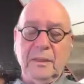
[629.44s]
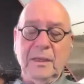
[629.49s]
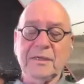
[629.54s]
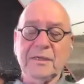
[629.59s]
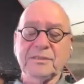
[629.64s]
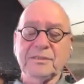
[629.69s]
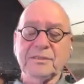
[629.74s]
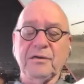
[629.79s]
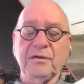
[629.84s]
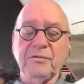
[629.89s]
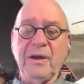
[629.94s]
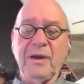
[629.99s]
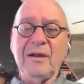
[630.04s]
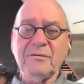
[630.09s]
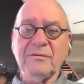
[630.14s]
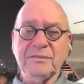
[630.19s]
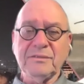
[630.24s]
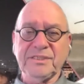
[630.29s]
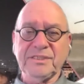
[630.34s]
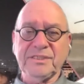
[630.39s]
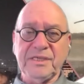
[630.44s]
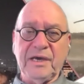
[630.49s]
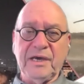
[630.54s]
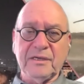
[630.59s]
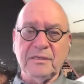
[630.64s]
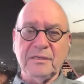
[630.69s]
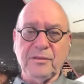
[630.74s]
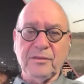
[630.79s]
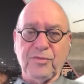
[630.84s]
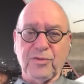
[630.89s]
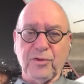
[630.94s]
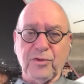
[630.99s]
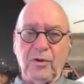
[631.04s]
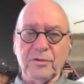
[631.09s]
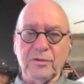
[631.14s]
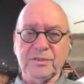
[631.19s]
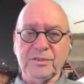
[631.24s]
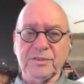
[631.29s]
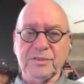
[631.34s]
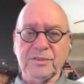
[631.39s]
Yes, there are second
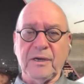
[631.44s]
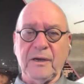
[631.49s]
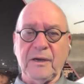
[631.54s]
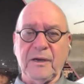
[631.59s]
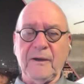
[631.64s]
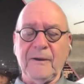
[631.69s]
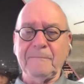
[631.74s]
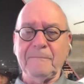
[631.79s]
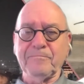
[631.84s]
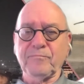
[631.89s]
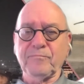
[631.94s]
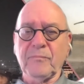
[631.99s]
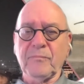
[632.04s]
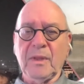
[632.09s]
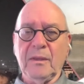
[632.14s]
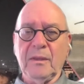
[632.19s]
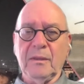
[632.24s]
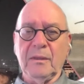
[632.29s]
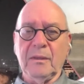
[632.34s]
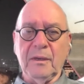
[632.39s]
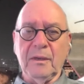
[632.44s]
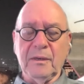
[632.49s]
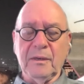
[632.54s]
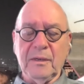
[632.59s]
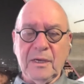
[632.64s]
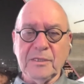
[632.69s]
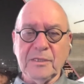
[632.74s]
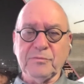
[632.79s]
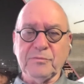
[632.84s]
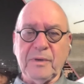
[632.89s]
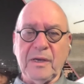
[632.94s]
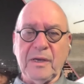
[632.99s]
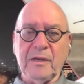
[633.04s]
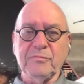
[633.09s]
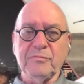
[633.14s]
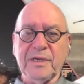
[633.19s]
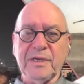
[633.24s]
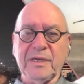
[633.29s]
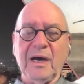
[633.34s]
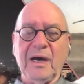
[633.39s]
thoughts in
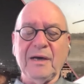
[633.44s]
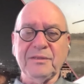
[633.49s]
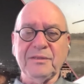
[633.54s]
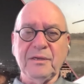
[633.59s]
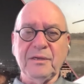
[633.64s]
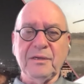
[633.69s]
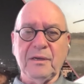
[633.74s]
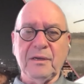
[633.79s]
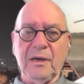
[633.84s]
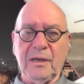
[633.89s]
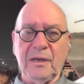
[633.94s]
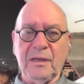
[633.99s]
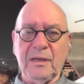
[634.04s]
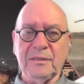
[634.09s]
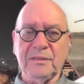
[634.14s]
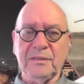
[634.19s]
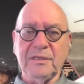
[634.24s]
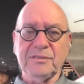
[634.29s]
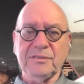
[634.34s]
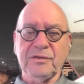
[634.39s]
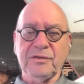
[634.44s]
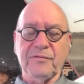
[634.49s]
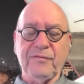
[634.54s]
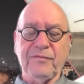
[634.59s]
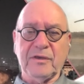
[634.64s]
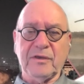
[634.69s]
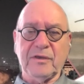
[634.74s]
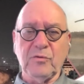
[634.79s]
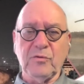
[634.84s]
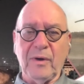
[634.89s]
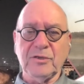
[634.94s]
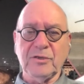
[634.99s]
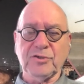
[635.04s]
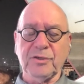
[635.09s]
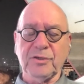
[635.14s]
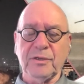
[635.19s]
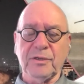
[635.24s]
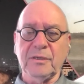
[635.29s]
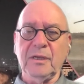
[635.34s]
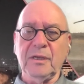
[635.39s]
Israel regarding this
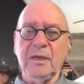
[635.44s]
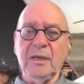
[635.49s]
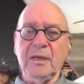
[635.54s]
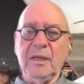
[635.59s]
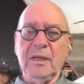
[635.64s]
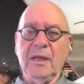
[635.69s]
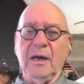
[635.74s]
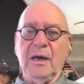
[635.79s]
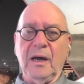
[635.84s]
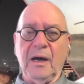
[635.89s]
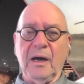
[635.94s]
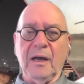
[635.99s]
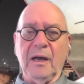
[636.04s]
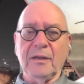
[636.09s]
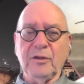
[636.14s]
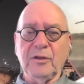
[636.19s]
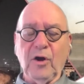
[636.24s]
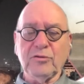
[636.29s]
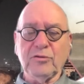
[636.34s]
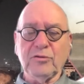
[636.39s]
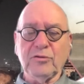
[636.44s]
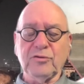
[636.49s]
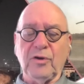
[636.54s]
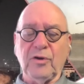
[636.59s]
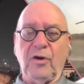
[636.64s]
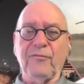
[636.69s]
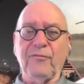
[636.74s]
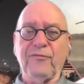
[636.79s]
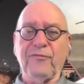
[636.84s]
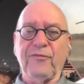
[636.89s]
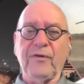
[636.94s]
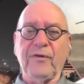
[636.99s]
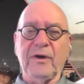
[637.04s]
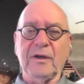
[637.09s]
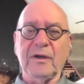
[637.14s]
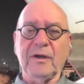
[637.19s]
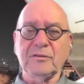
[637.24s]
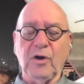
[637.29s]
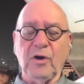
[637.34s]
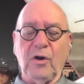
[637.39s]
evacuation, not of
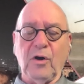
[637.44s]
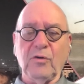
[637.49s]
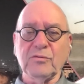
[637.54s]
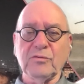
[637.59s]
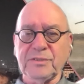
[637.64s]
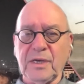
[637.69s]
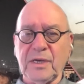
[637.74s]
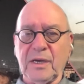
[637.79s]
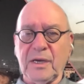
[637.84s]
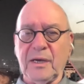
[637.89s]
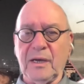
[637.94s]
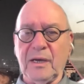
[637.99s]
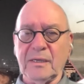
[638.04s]
those